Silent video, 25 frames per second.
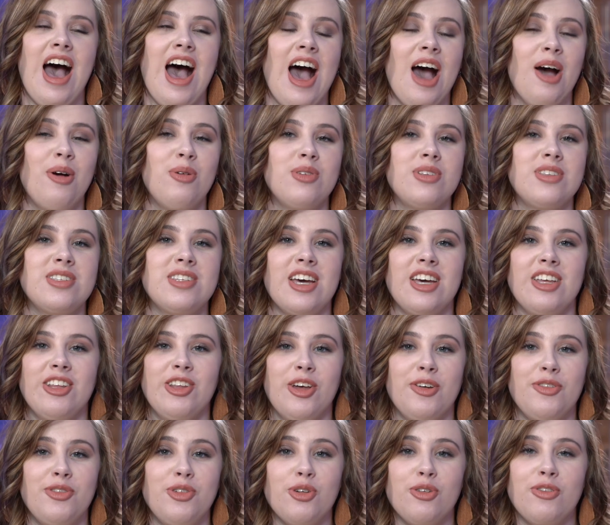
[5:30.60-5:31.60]
I would say
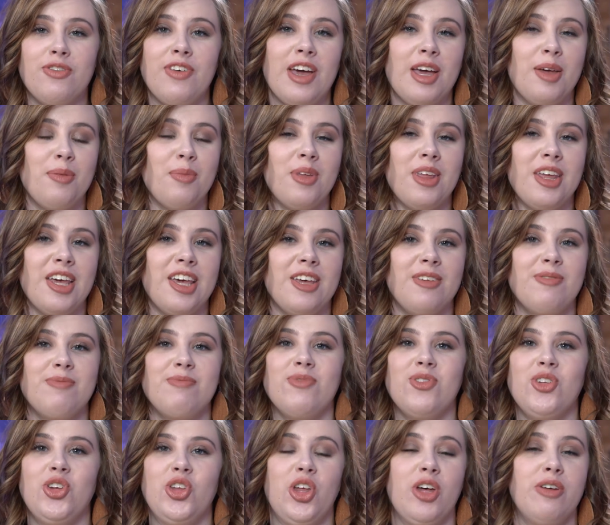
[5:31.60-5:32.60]
love your family,
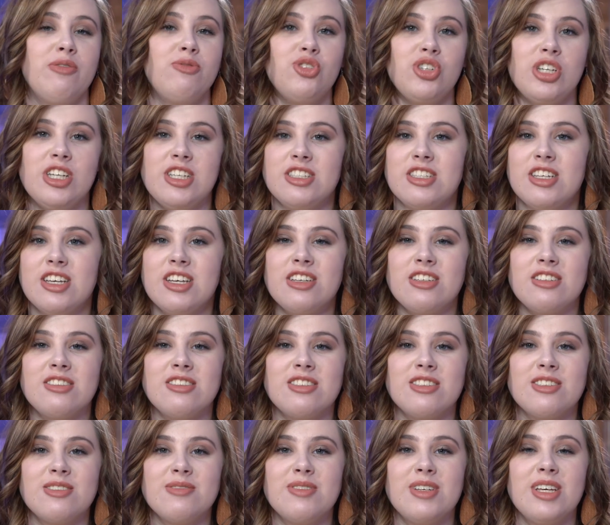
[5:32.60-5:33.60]
love
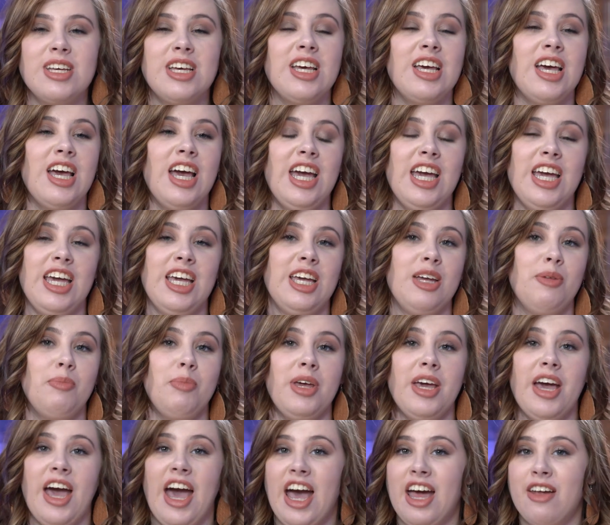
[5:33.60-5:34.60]
Jesus, and
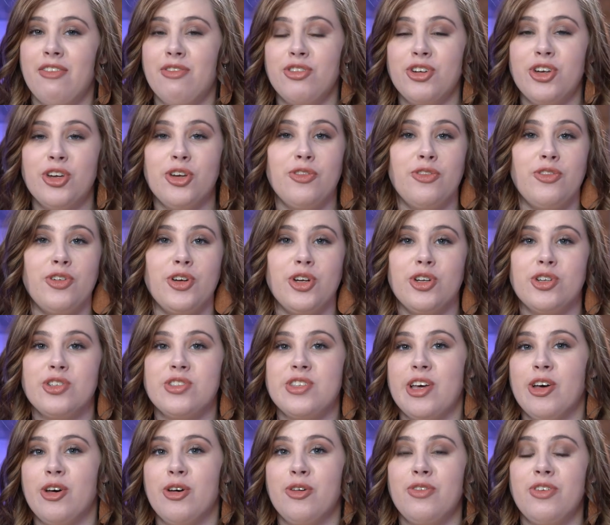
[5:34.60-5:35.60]
be an advocate for
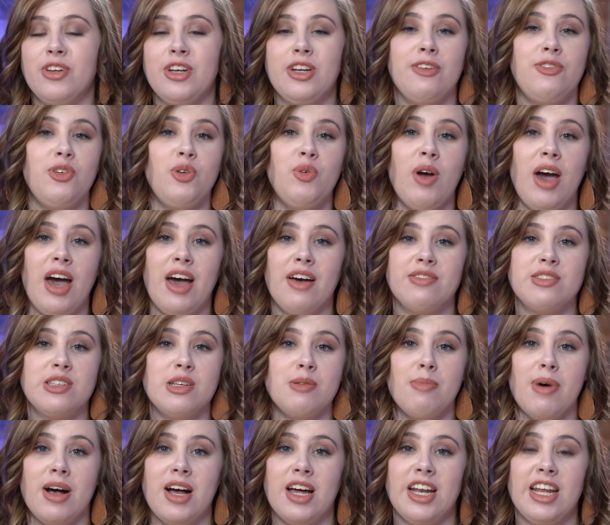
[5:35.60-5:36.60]
yourself. And if you have
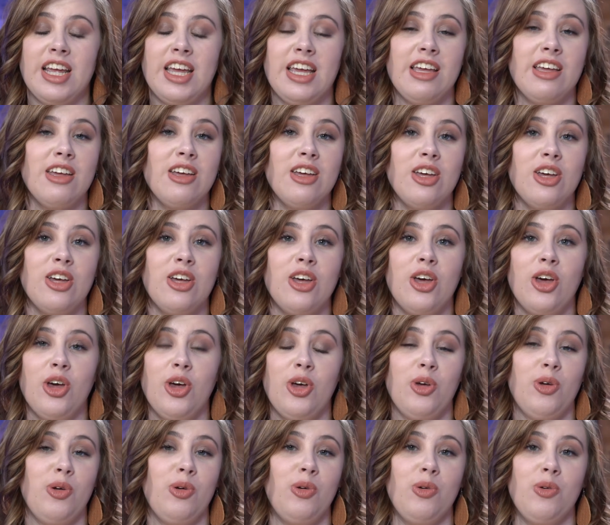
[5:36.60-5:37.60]
somebody
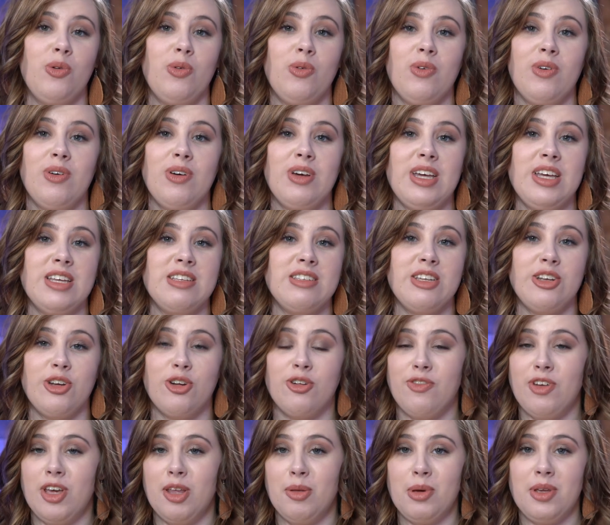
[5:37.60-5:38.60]
who is in
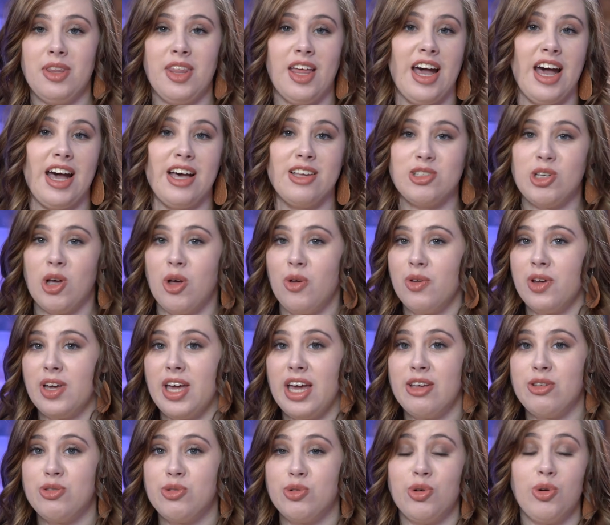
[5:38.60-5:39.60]
your family that has colon
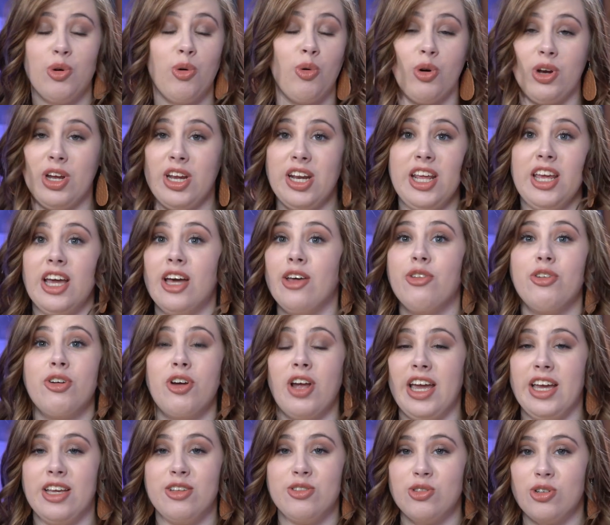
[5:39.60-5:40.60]
cancer or any other
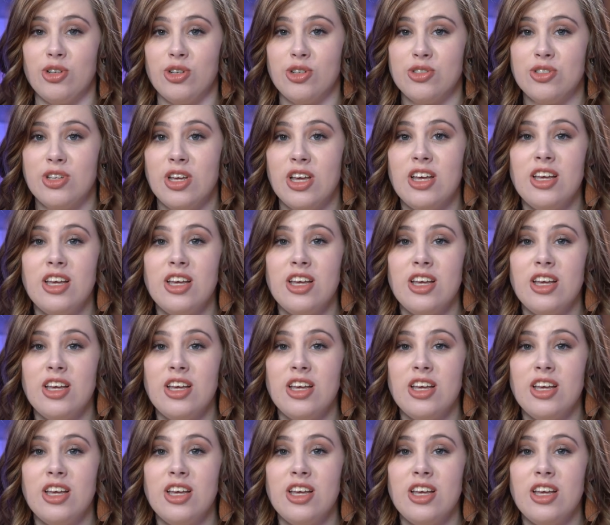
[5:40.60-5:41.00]
cancers,